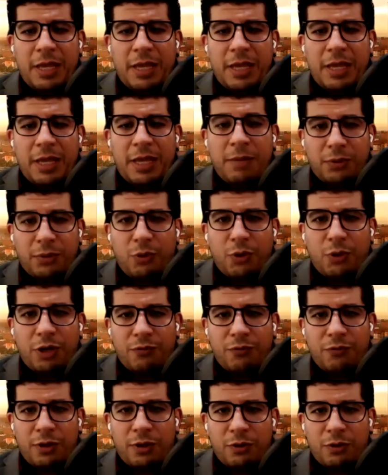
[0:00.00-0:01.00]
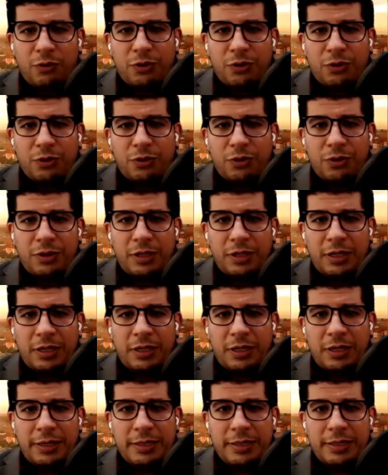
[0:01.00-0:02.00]
employ for their own
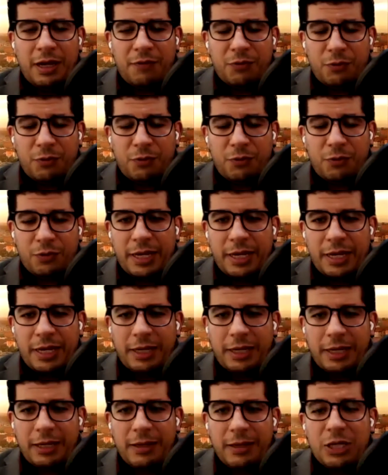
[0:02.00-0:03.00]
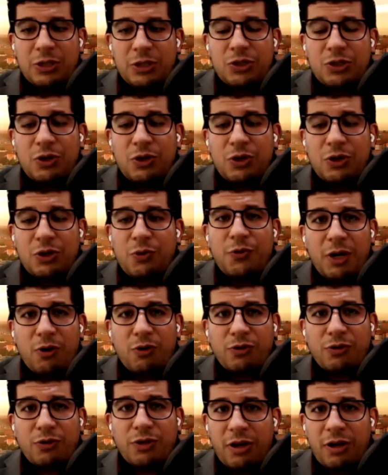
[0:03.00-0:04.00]
sake. So for
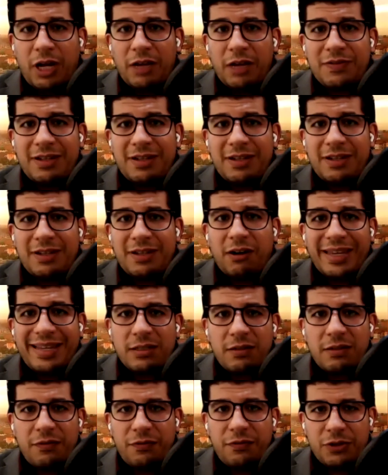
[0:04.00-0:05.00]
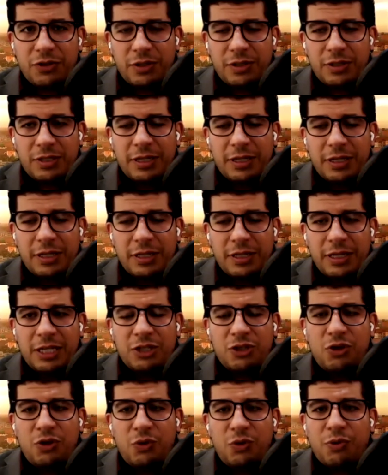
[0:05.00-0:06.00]
me, court archives are insufficient
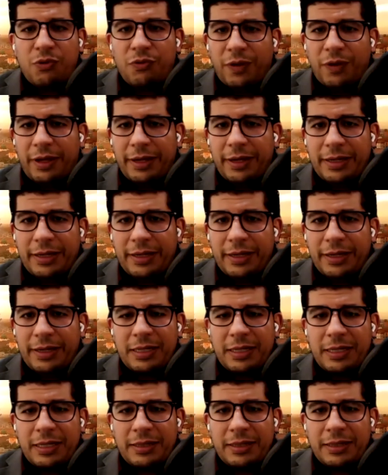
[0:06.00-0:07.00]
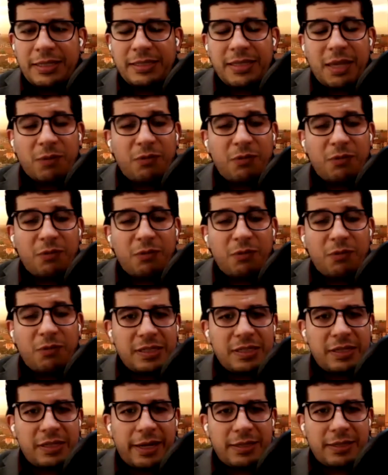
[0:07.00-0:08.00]
to provide these type of
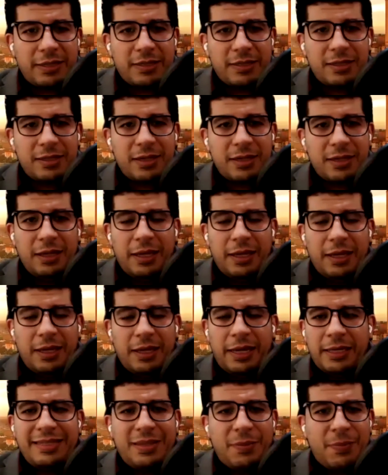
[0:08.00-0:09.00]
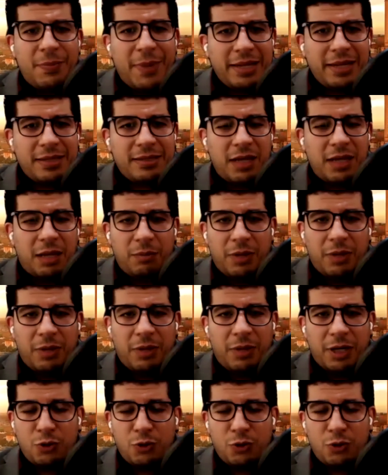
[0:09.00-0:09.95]
insights and these debates among